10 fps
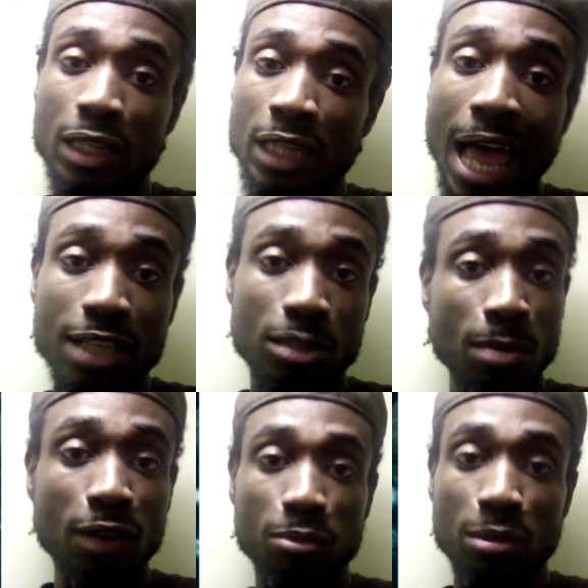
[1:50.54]
last
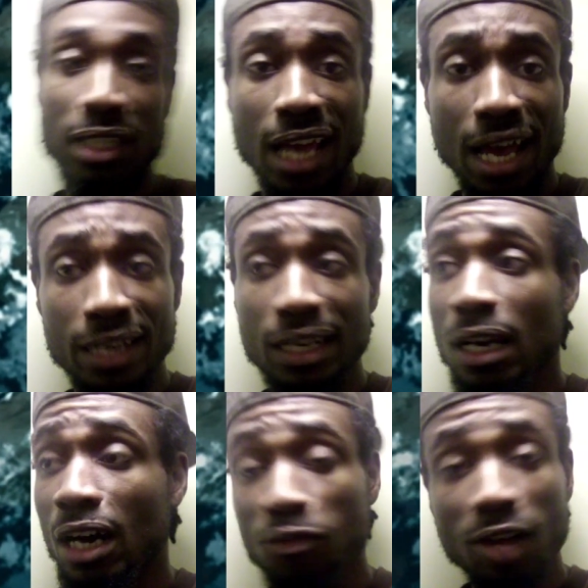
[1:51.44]
month when he had
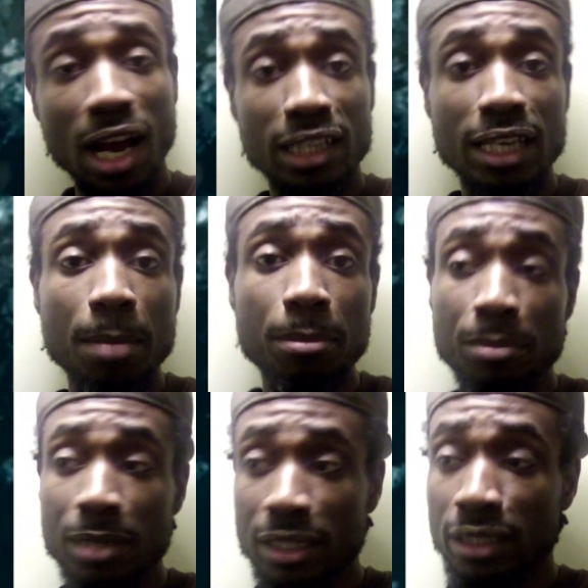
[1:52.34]
a rally in
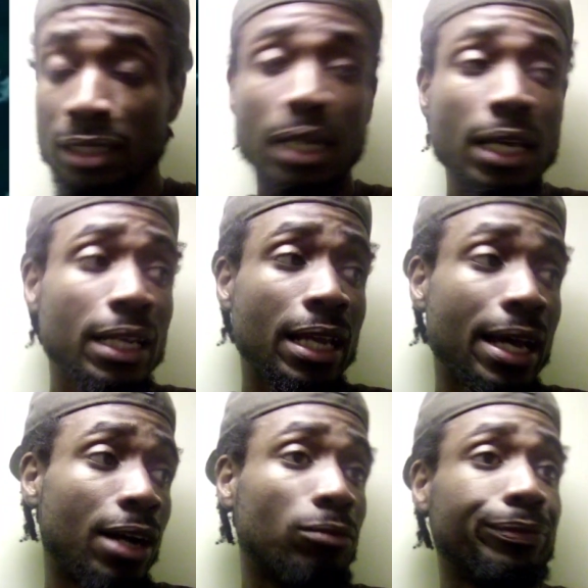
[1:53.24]
Bemidji.
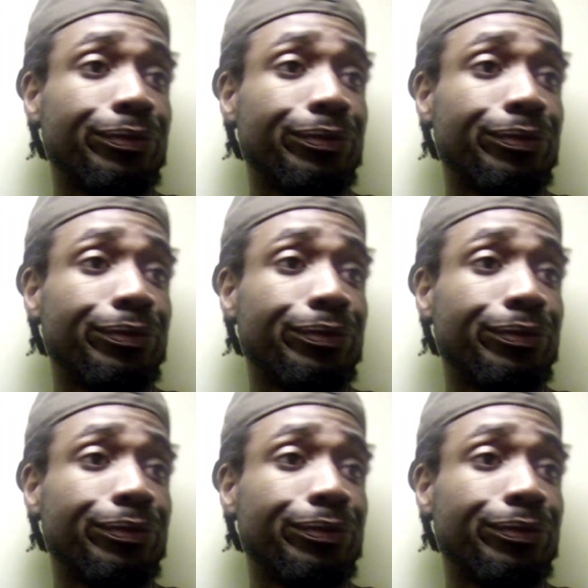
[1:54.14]
Now,